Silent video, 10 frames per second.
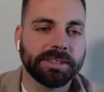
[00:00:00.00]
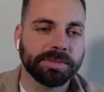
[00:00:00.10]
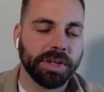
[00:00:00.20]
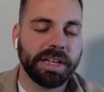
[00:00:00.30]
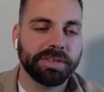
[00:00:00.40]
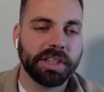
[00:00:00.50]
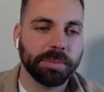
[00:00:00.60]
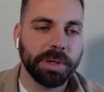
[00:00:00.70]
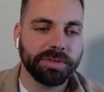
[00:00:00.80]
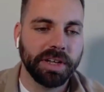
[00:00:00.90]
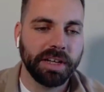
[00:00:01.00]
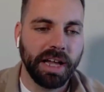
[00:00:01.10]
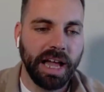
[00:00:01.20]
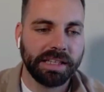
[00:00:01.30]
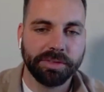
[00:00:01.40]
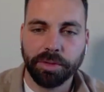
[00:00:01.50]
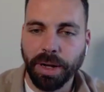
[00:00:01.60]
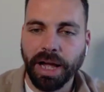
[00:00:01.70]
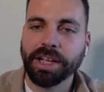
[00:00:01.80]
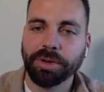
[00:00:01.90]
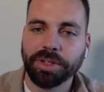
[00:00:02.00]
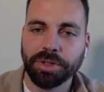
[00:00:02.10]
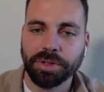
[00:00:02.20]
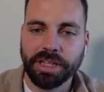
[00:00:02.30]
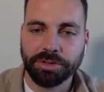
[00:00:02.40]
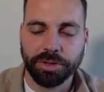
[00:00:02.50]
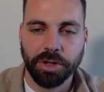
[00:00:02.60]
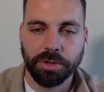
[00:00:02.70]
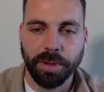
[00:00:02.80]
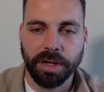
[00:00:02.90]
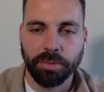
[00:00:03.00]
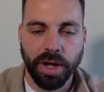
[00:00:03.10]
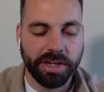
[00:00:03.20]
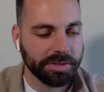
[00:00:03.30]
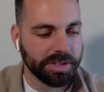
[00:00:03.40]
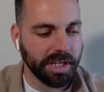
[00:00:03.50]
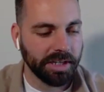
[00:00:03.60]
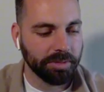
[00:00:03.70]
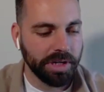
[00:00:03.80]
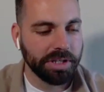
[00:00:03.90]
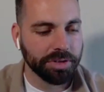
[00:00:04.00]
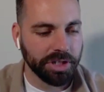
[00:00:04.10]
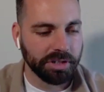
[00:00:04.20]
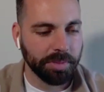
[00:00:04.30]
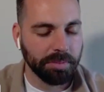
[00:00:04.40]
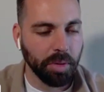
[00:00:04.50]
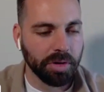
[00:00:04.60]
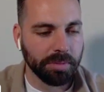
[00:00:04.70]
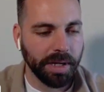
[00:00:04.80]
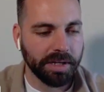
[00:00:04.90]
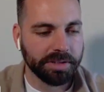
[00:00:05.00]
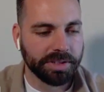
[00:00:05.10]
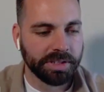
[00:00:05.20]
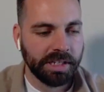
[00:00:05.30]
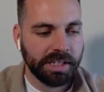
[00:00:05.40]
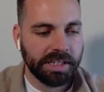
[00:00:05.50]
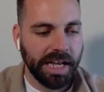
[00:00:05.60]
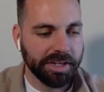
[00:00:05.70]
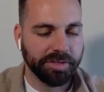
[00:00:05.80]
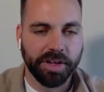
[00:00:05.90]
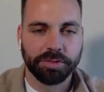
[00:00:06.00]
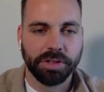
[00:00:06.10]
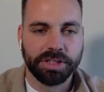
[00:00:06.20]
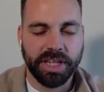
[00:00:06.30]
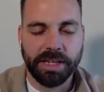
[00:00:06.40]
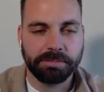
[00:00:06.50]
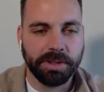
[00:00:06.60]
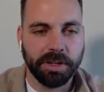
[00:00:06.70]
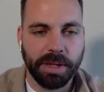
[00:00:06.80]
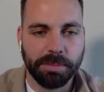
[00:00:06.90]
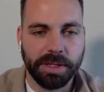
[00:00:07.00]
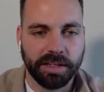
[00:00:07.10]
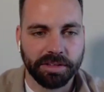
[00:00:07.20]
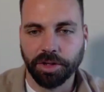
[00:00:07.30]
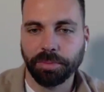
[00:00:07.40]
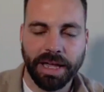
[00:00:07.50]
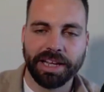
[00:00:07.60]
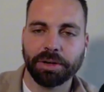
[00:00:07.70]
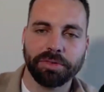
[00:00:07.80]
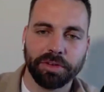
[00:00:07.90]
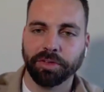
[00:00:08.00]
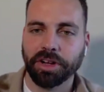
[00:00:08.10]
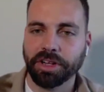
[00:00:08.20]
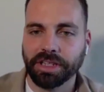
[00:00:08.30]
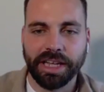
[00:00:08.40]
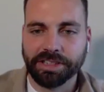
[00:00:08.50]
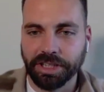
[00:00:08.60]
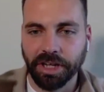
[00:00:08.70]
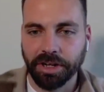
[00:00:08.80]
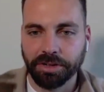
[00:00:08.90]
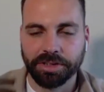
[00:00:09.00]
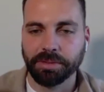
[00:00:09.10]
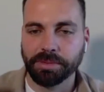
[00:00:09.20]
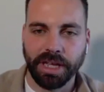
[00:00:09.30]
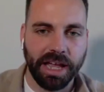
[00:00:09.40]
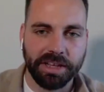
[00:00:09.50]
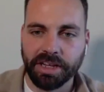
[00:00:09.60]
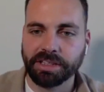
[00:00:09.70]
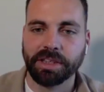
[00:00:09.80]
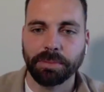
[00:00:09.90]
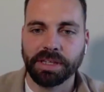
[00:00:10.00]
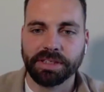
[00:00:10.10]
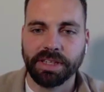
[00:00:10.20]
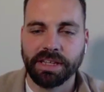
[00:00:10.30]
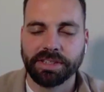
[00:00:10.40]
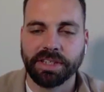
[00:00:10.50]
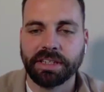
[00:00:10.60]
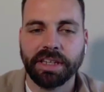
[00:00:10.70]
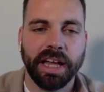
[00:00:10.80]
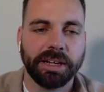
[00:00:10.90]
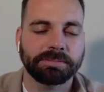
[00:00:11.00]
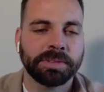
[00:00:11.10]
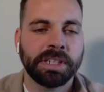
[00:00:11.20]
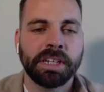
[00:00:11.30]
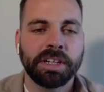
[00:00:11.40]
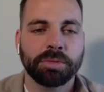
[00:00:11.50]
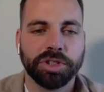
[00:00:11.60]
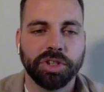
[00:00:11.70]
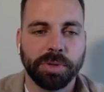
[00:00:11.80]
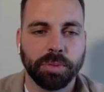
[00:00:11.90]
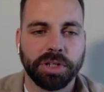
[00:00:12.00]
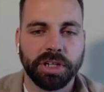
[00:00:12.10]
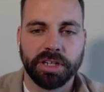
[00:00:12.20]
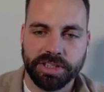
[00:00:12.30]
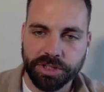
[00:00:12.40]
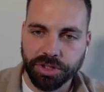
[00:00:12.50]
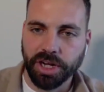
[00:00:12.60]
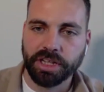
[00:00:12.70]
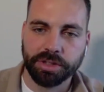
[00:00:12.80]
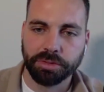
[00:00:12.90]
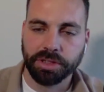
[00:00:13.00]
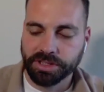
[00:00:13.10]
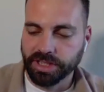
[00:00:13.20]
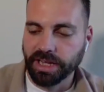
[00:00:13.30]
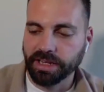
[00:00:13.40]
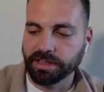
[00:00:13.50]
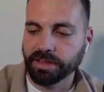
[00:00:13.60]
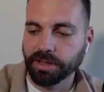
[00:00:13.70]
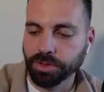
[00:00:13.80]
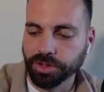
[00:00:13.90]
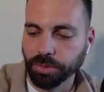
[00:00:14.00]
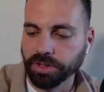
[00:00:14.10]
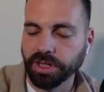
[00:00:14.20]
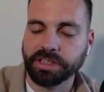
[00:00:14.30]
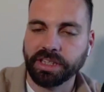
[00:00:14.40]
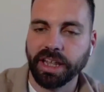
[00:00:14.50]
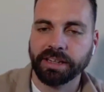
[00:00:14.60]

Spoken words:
So I gave a little bit of a high level bio on you in the intro, but why don't you share a little bit more about how you found real estate? Maybe go back however far you'd like to go in terms of how you got into the business and what you've been working on since you got into real estate and what you're working on today.